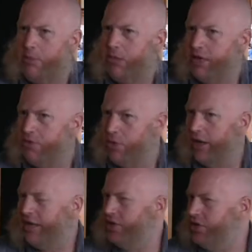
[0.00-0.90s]
I believe we're
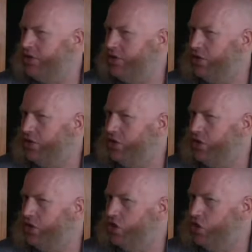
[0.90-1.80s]
at
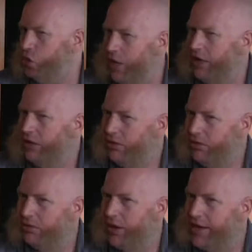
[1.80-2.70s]

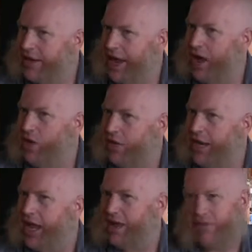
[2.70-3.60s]
12 right now and
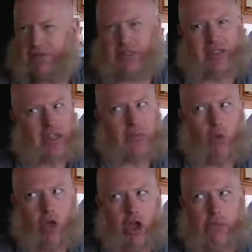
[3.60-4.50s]
have 6
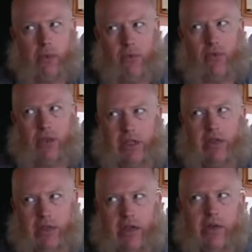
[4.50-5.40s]
more to open before the end
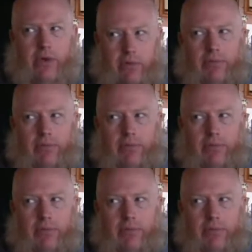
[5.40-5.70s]
of the year.